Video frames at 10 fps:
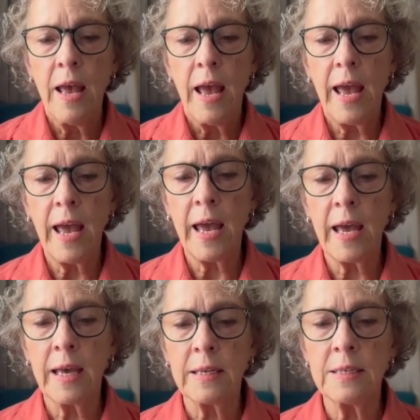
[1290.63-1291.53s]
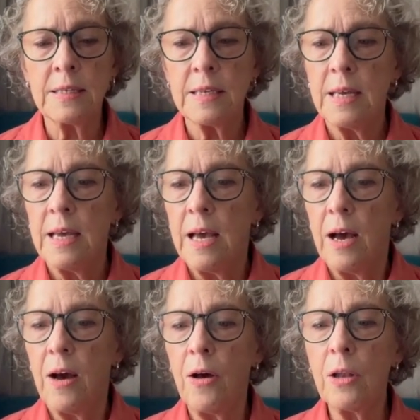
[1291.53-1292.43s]
And
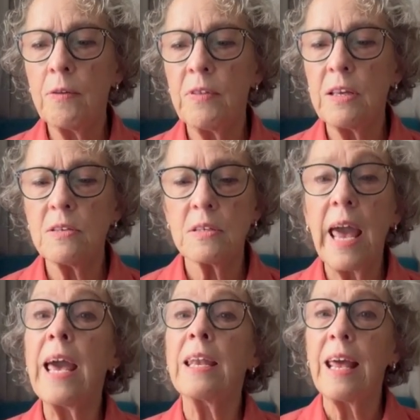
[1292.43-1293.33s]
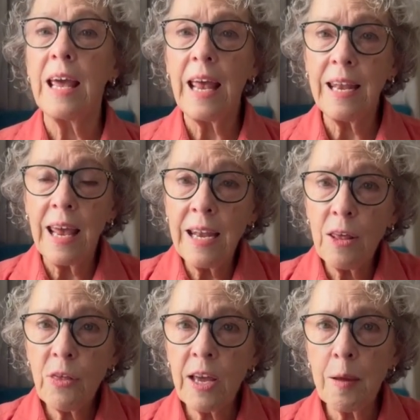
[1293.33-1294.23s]
all of these, and
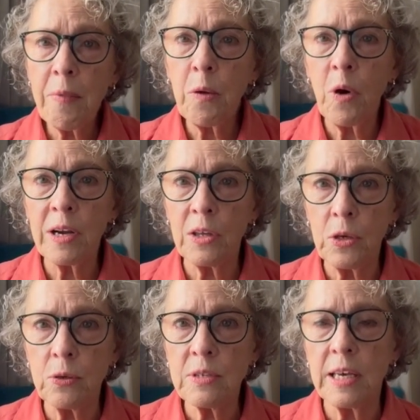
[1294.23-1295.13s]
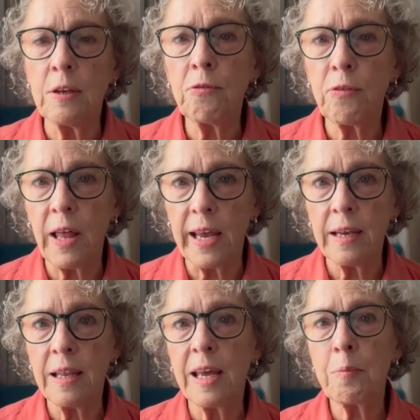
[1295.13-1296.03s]
anything I might want to use in flight,
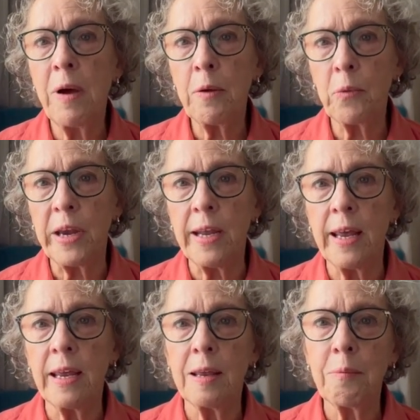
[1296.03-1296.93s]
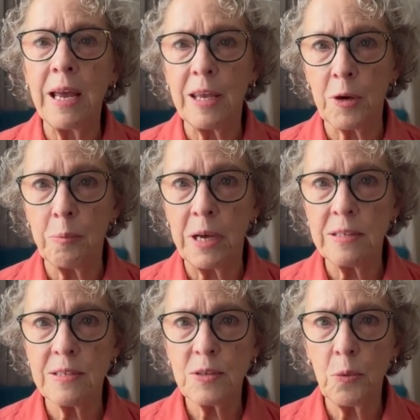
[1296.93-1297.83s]
like my reading and my earbuds.
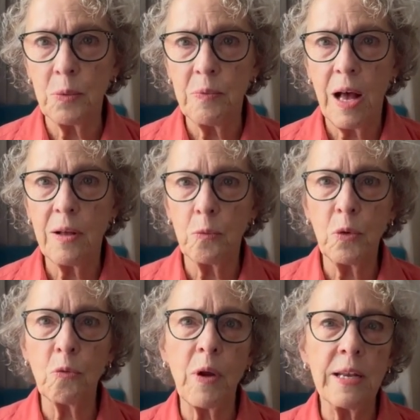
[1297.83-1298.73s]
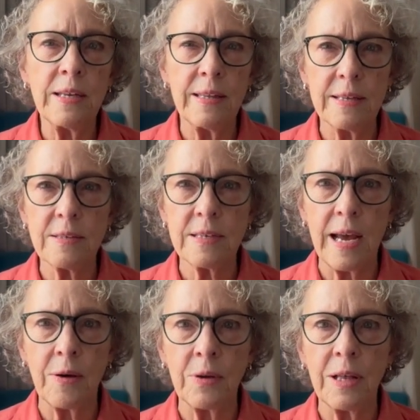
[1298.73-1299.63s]
So we'll run this
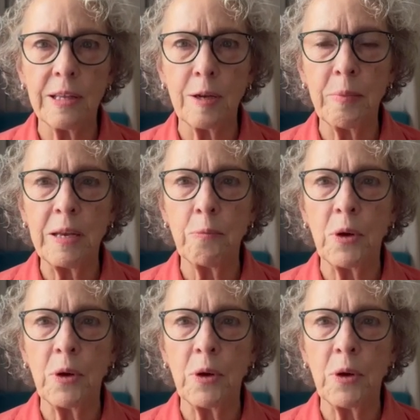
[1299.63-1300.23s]
down a little bit in more